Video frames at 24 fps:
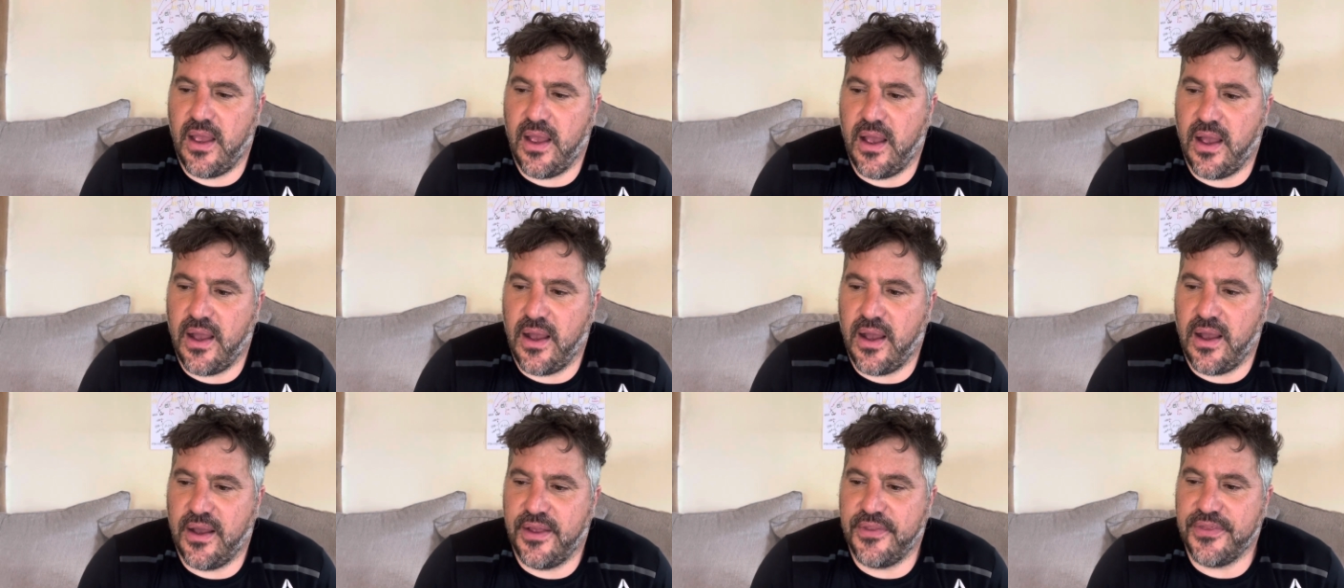
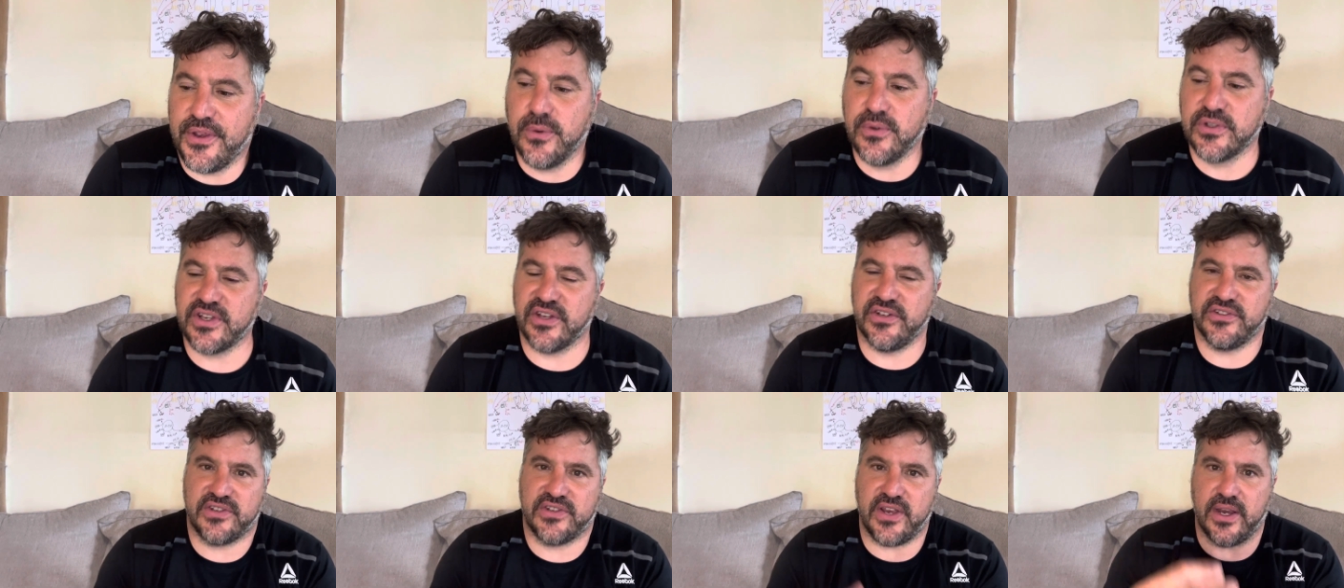Uh, there
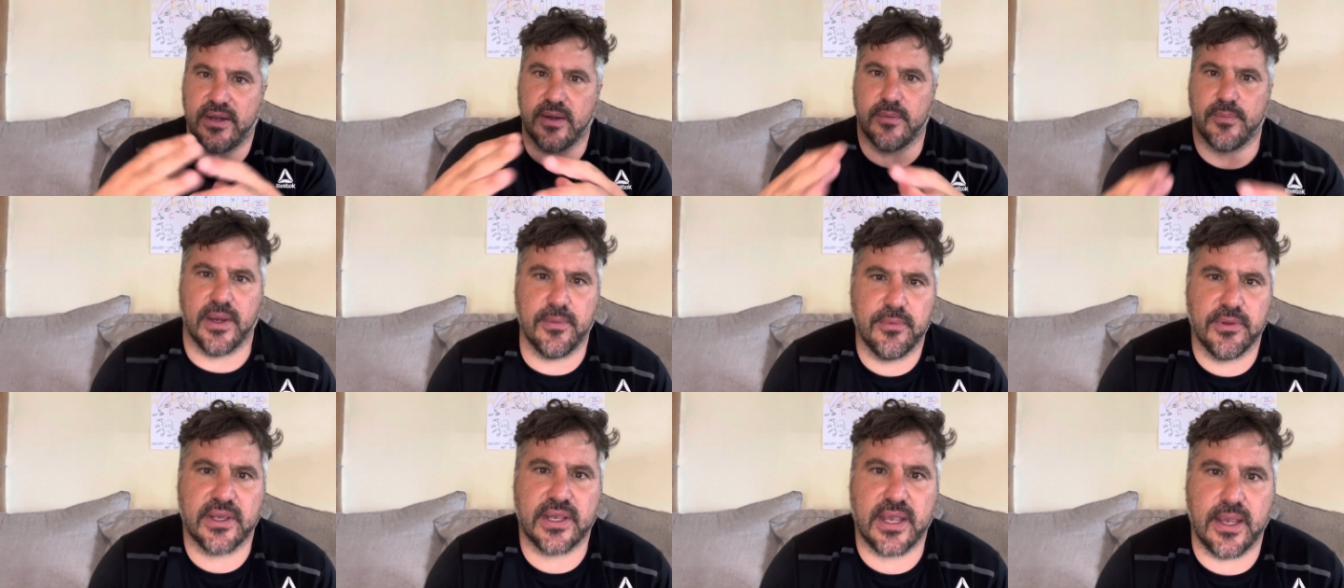was a second
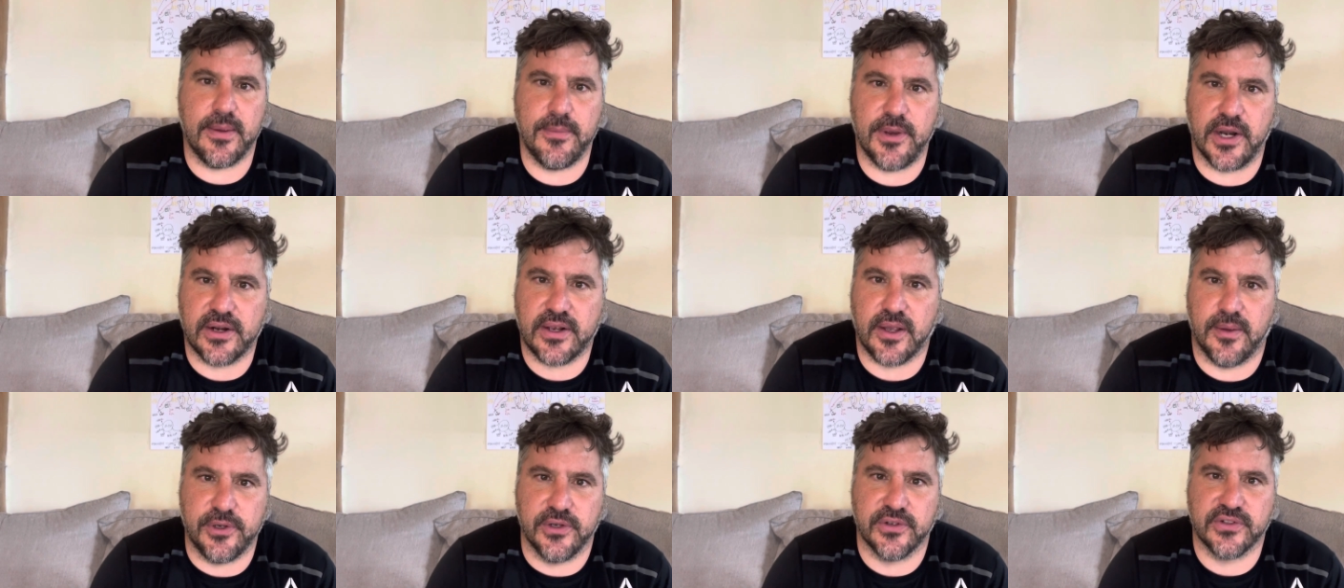paper that came out a
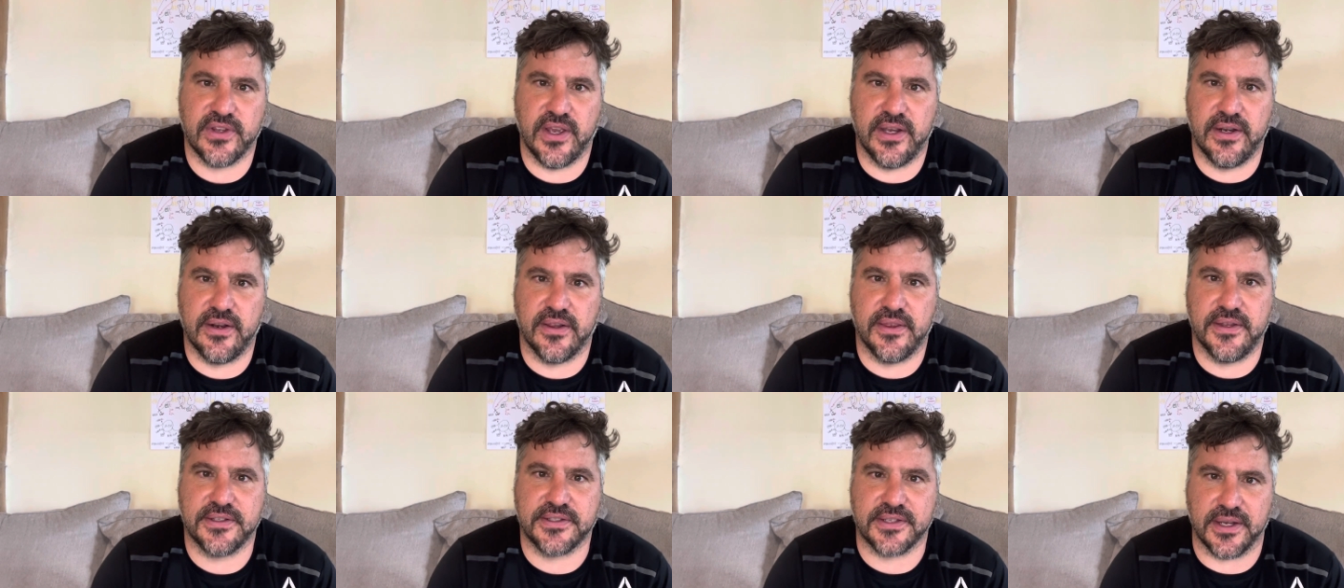couple years
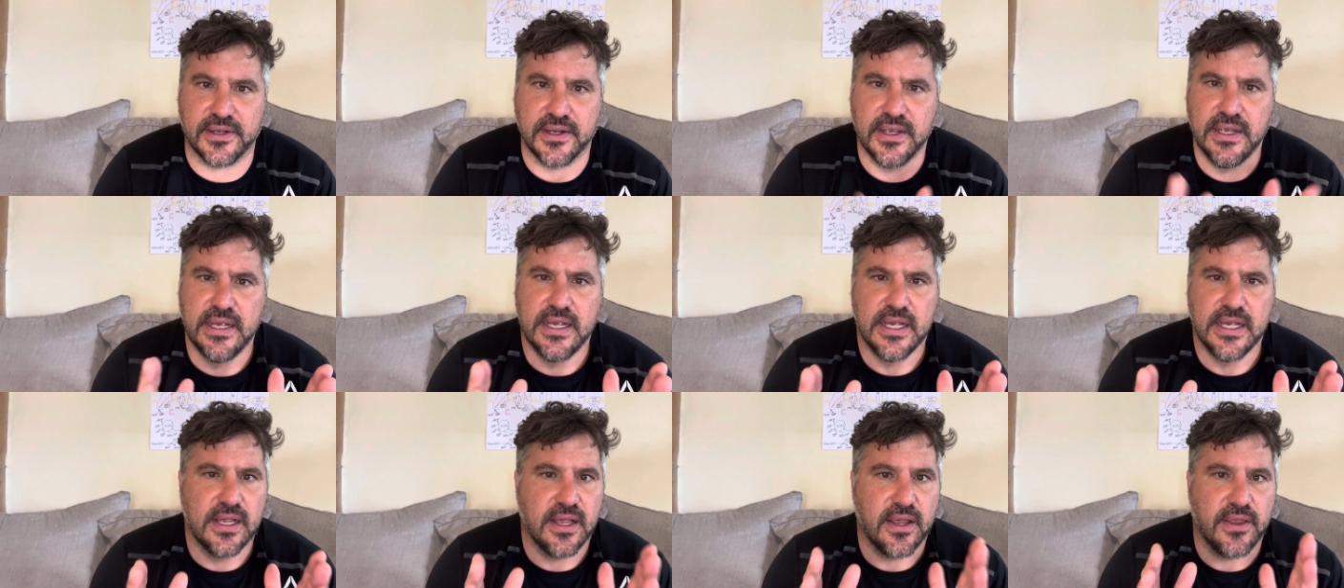later that said
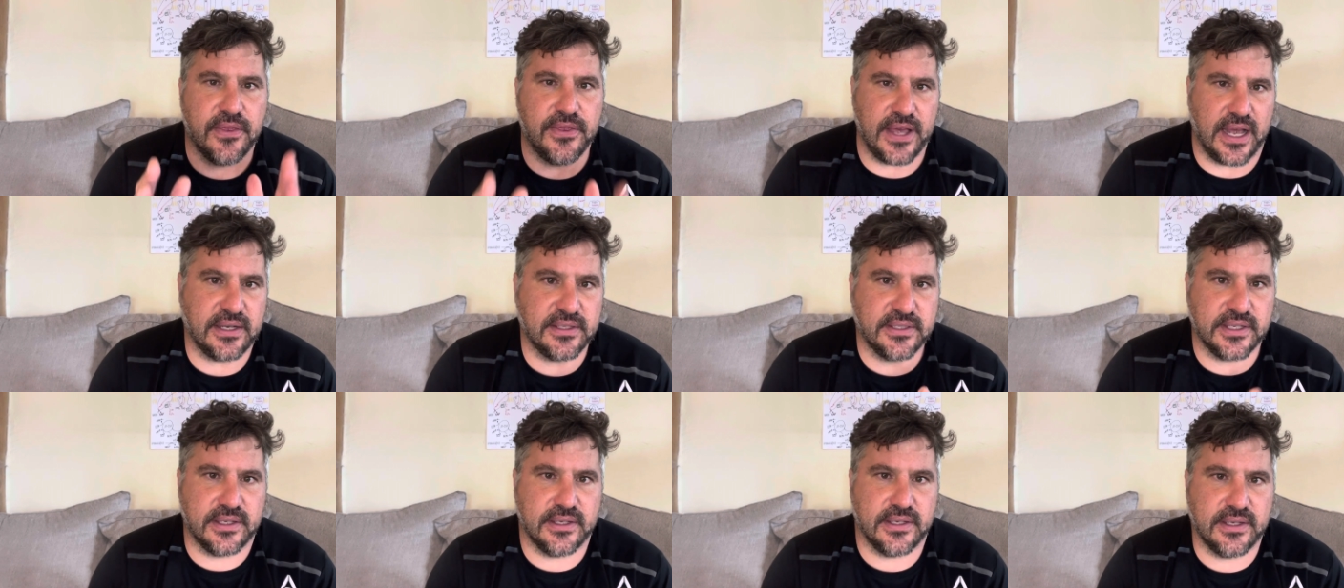
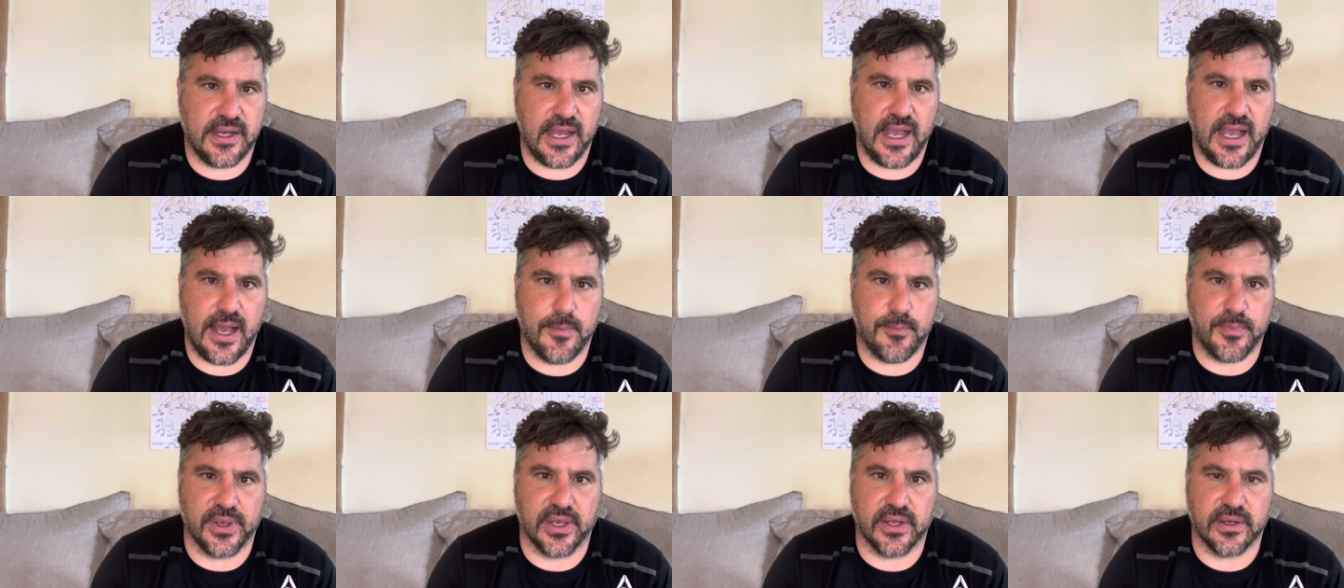that didn't
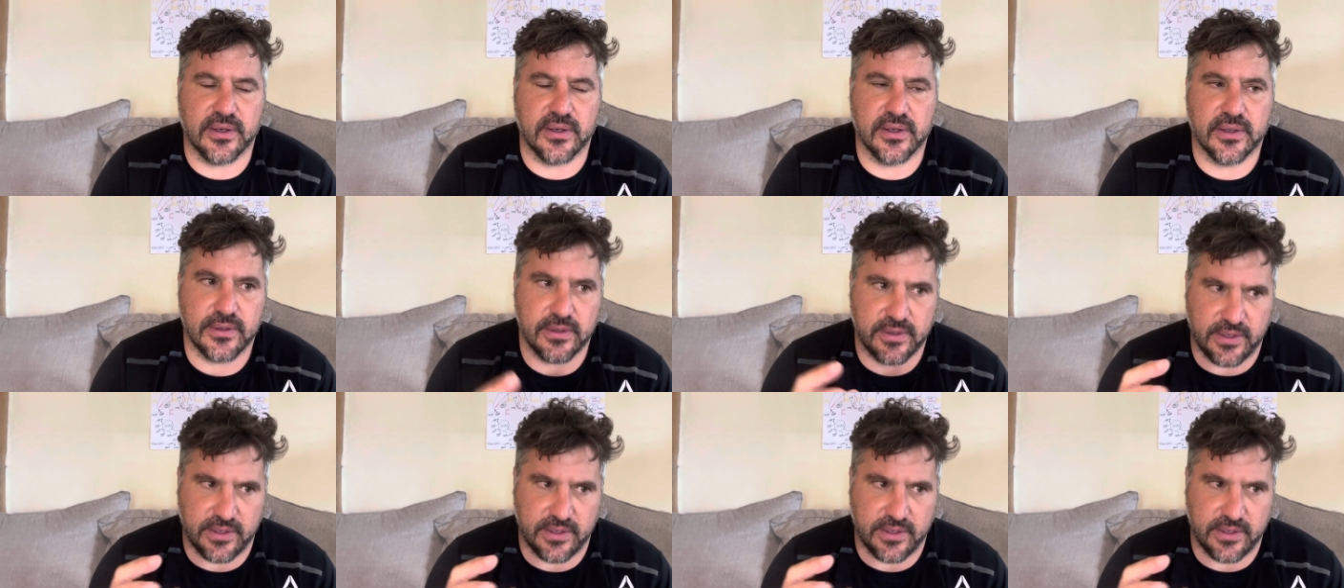happen,